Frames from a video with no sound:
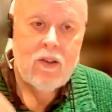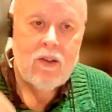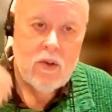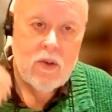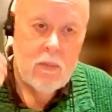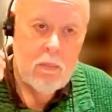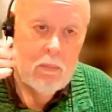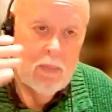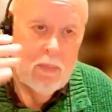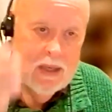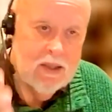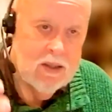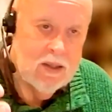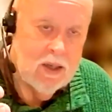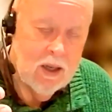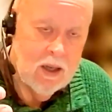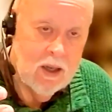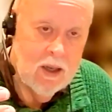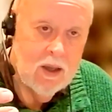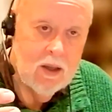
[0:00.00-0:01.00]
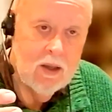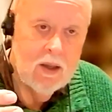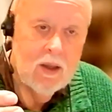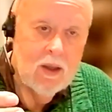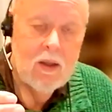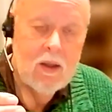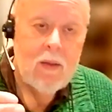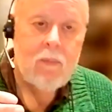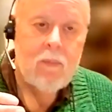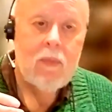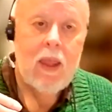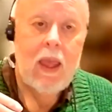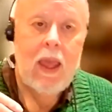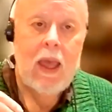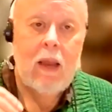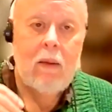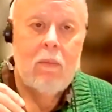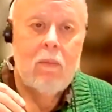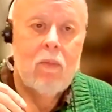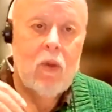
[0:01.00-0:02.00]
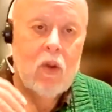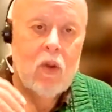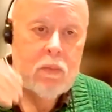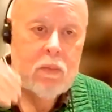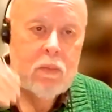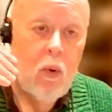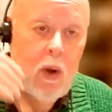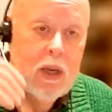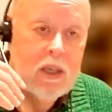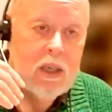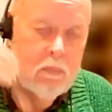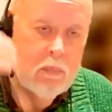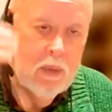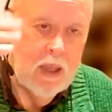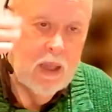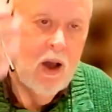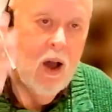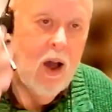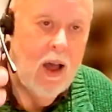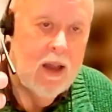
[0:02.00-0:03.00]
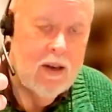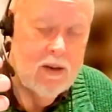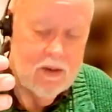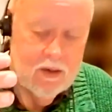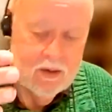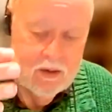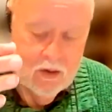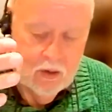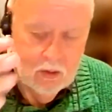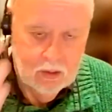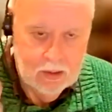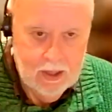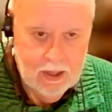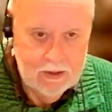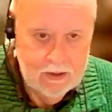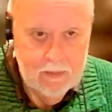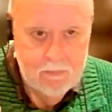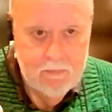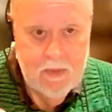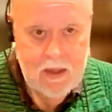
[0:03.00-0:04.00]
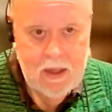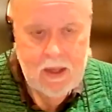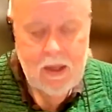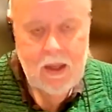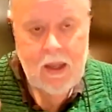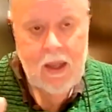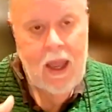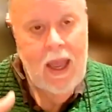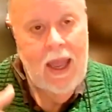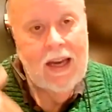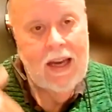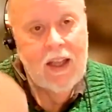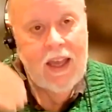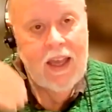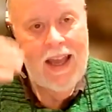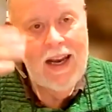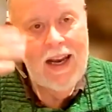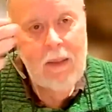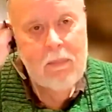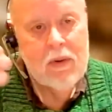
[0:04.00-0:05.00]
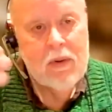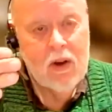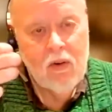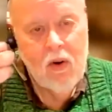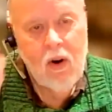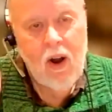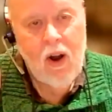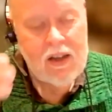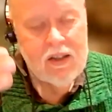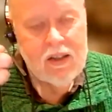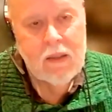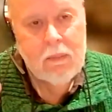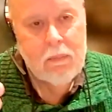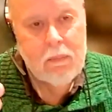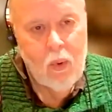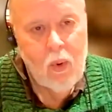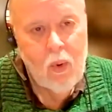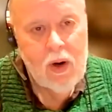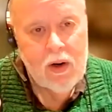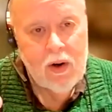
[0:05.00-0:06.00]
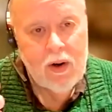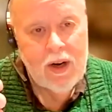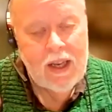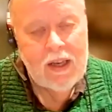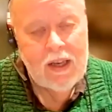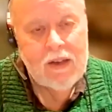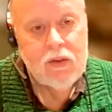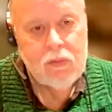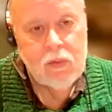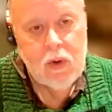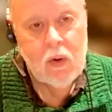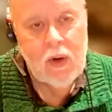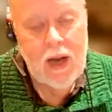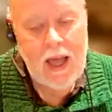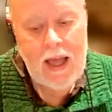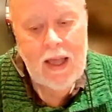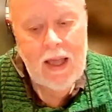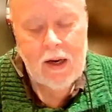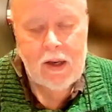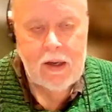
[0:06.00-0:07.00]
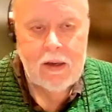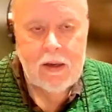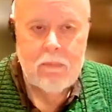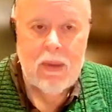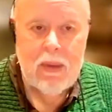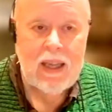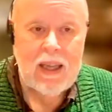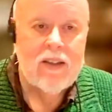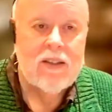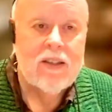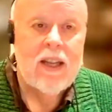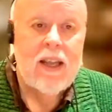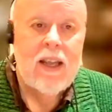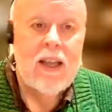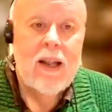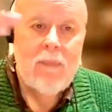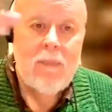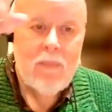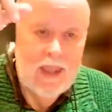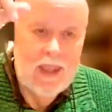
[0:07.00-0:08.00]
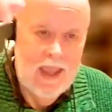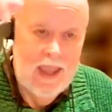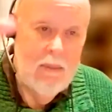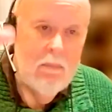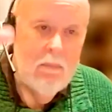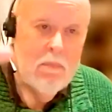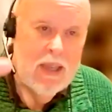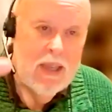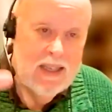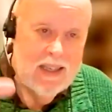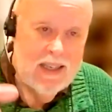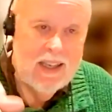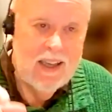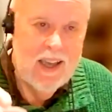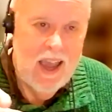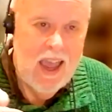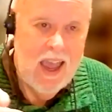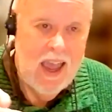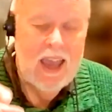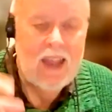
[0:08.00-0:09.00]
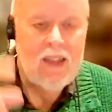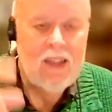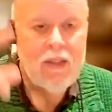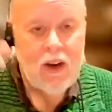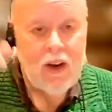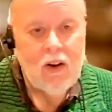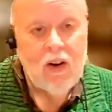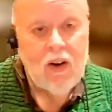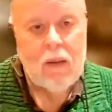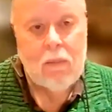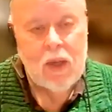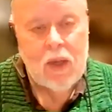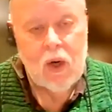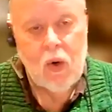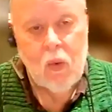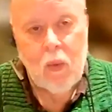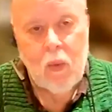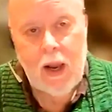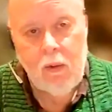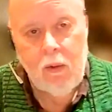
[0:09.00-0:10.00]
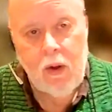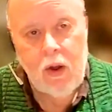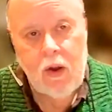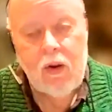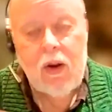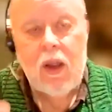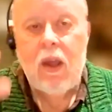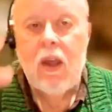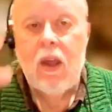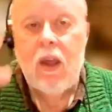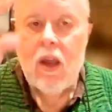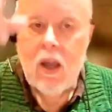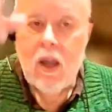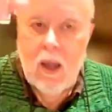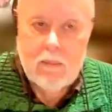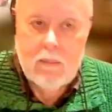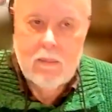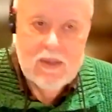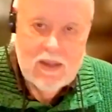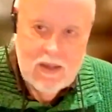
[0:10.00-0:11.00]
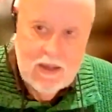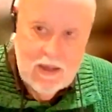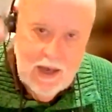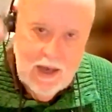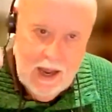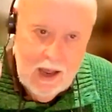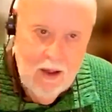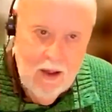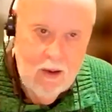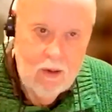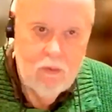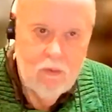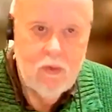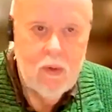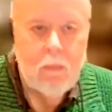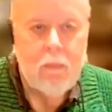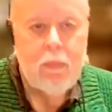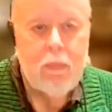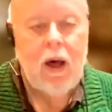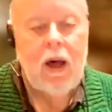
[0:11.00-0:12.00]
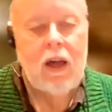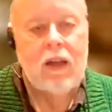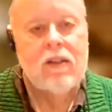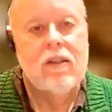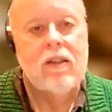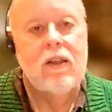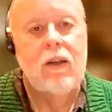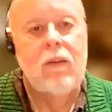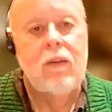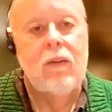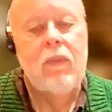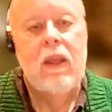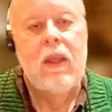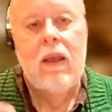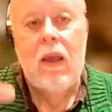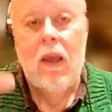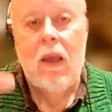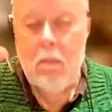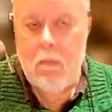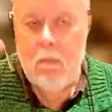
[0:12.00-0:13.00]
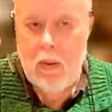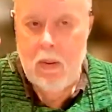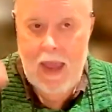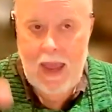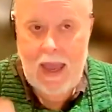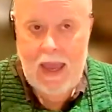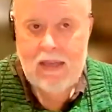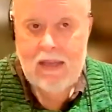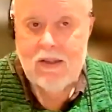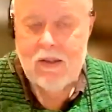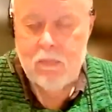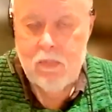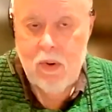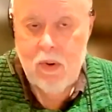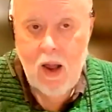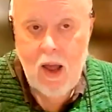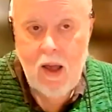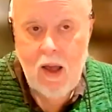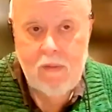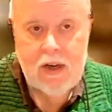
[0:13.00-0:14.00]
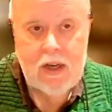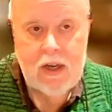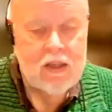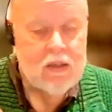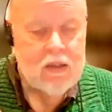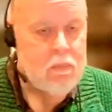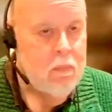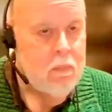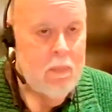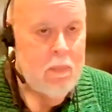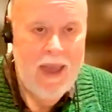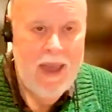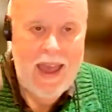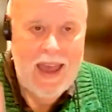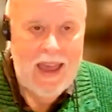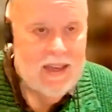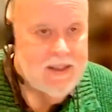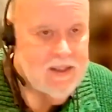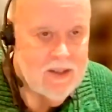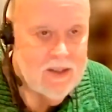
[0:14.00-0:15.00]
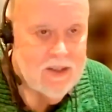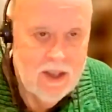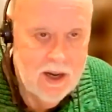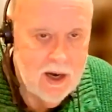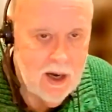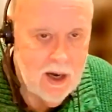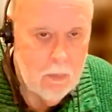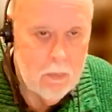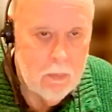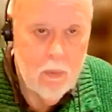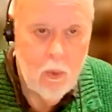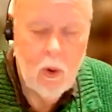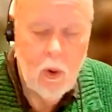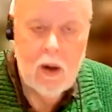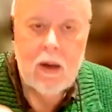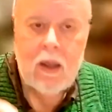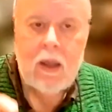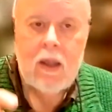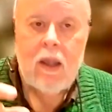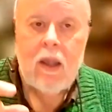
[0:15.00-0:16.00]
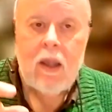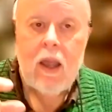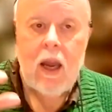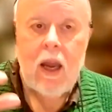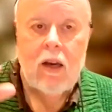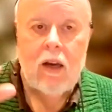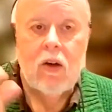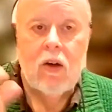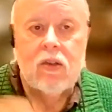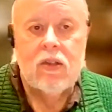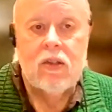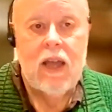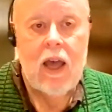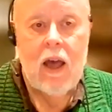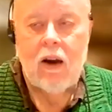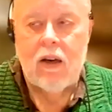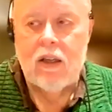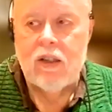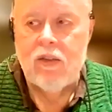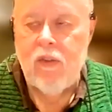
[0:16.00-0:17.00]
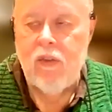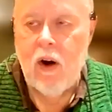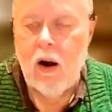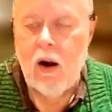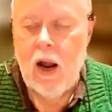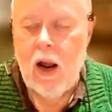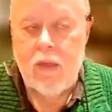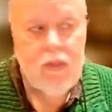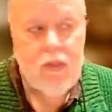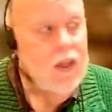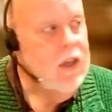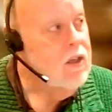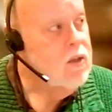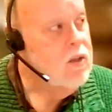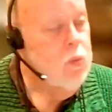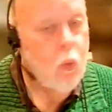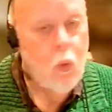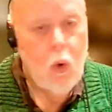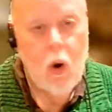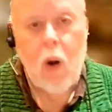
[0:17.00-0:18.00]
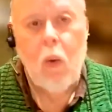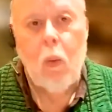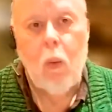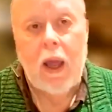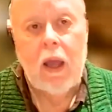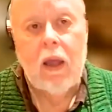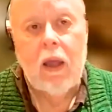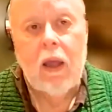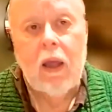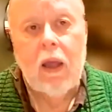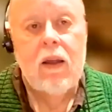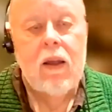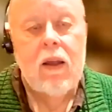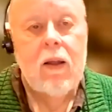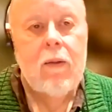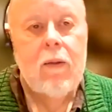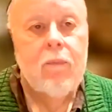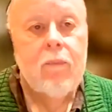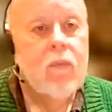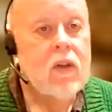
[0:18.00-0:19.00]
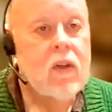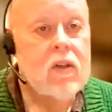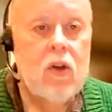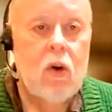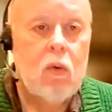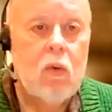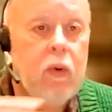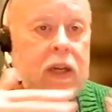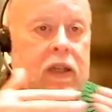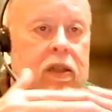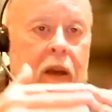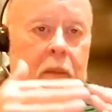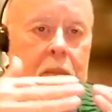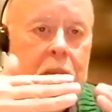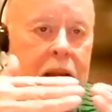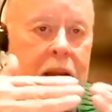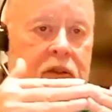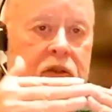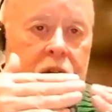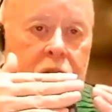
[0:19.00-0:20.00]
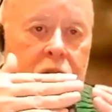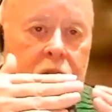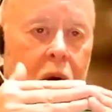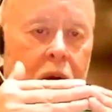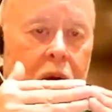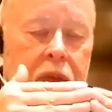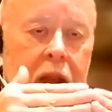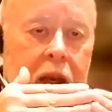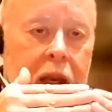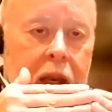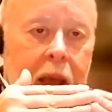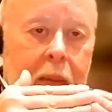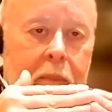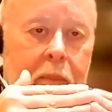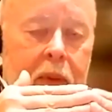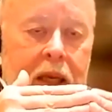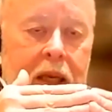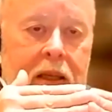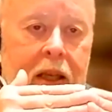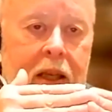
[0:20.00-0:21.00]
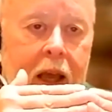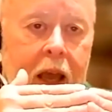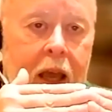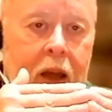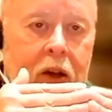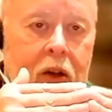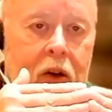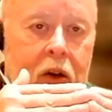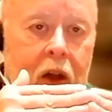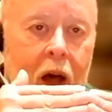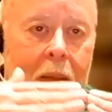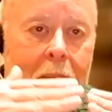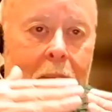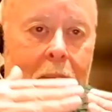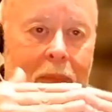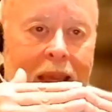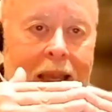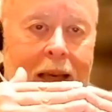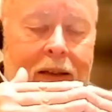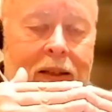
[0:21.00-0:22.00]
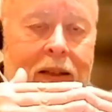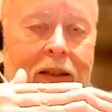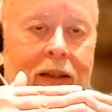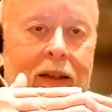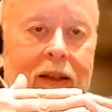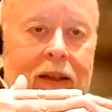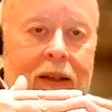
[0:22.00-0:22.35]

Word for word: to Mystic, and those points beyond New London and get up to cross the border into Rhode Island because the MBTA, their commuter railroad, comes down from Boston, past Providence, past the airport, and goes down as far, I think, as Warwick. There's no reason the Metro North and the MBTA could not meet